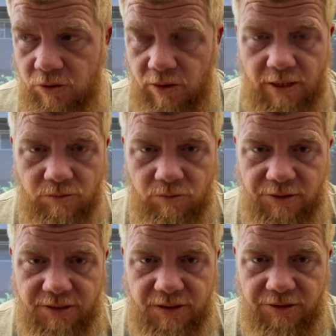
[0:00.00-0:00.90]
know how to
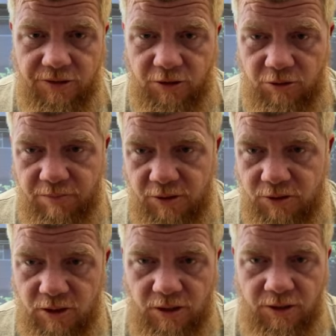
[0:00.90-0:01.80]
roll a cigarette, you better
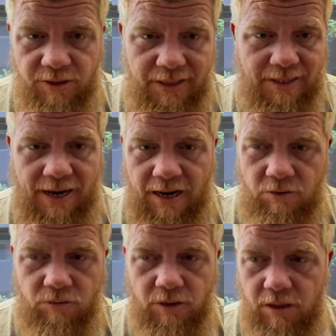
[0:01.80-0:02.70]
start learning
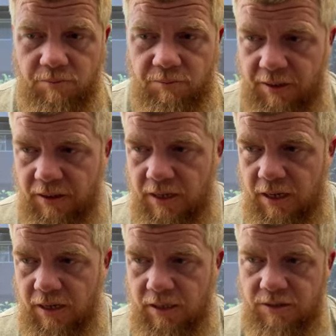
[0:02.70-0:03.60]
now
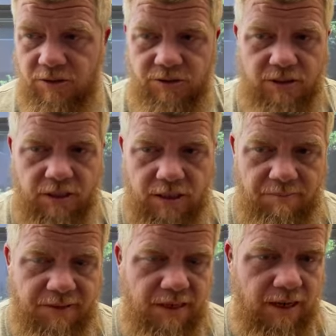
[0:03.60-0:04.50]
because there's going to
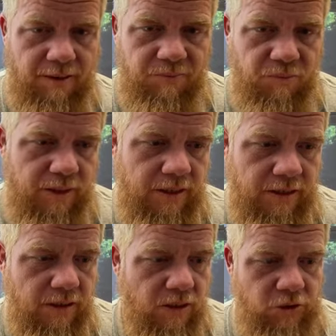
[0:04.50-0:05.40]
come a time
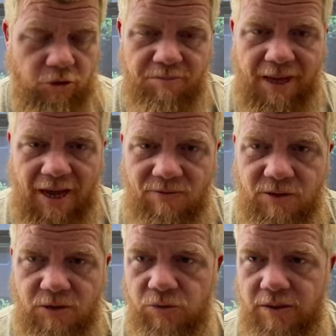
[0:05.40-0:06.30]
when you may have
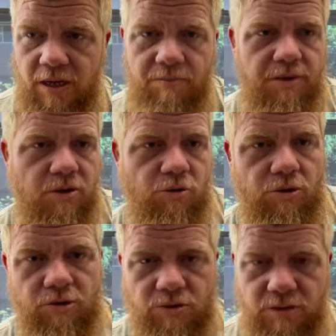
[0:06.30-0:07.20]
to do it not because
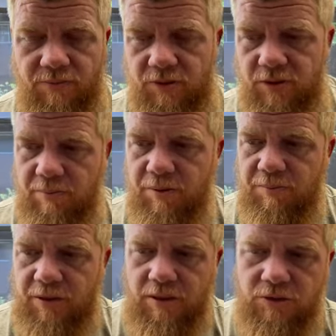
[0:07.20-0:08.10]
you lose everything,
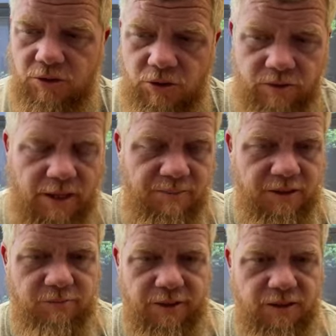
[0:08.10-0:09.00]
but because they're so damn
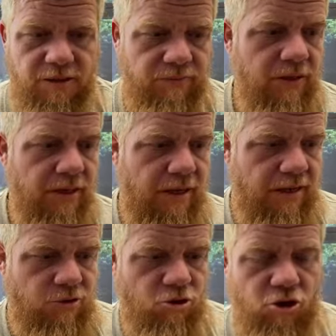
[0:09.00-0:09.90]
expensive.
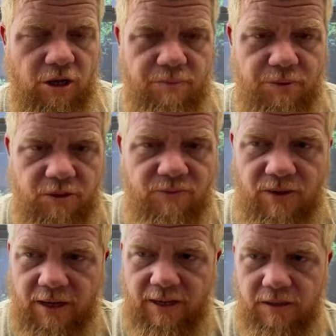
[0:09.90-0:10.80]
It's cheaper to
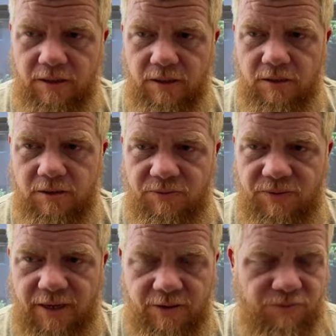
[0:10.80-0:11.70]
find to
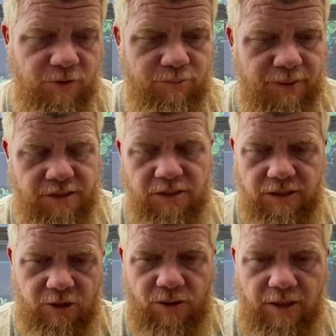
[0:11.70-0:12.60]
find a few butts on
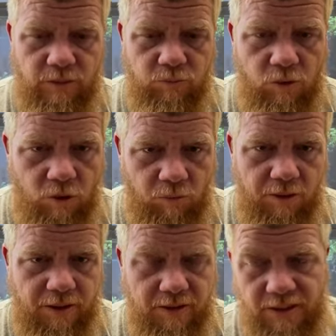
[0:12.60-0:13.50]
the ground and roll
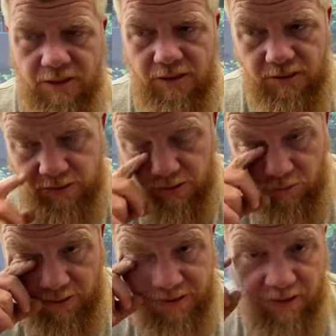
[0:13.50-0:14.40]
one than it is to
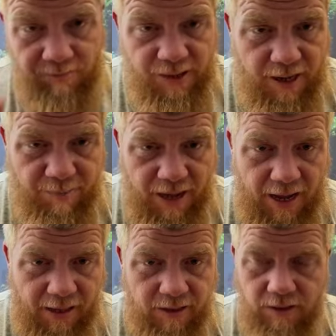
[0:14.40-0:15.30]
go out there and buy a pack.